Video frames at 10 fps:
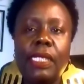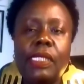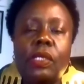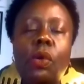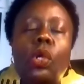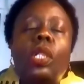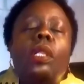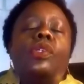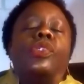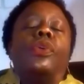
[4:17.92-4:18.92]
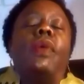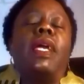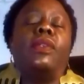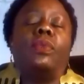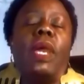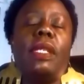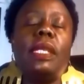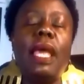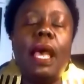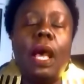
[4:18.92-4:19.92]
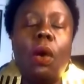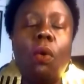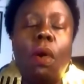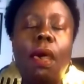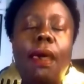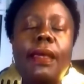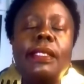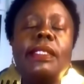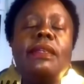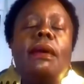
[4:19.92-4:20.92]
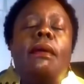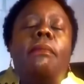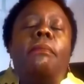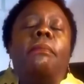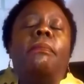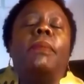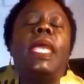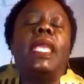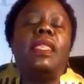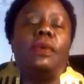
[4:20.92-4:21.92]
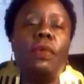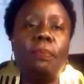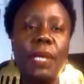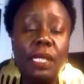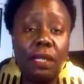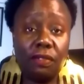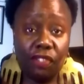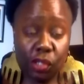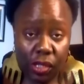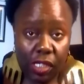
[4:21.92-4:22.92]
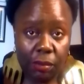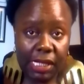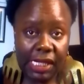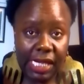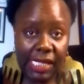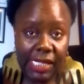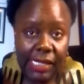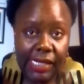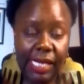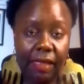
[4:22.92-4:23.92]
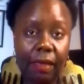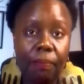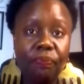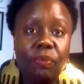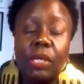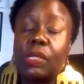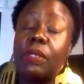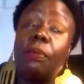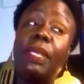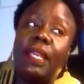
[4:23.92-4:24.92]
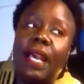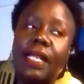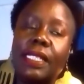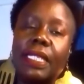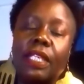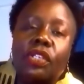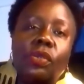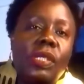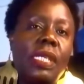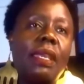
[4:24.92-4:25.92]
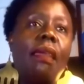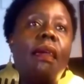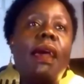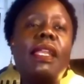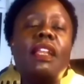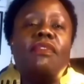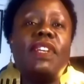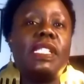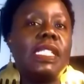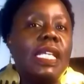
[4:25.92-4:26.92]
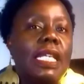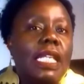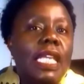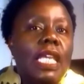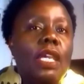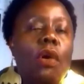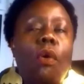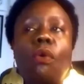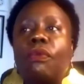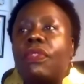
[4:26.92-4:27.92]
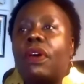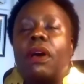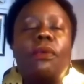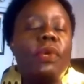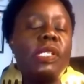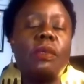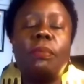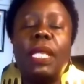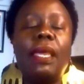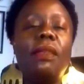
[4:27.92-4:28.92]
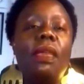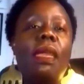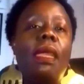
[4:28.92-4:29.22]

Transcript: So close your eyes right now and either repeat the first statements as I say them, because I'll be cutting using an advanced technique of the razor blade,